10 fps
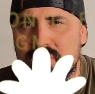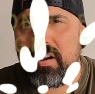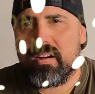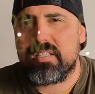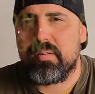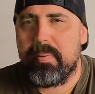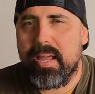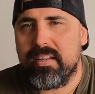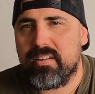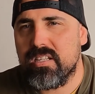far as the
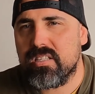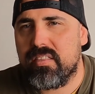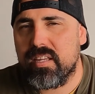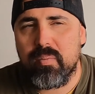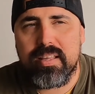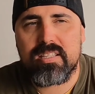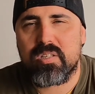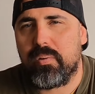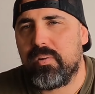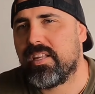band goes, I think where there's a
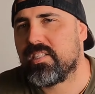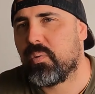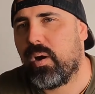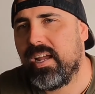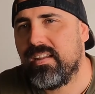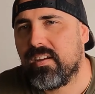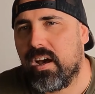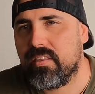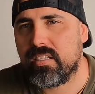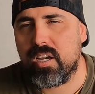will, there's a way. I
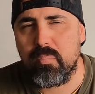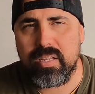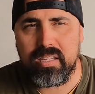think if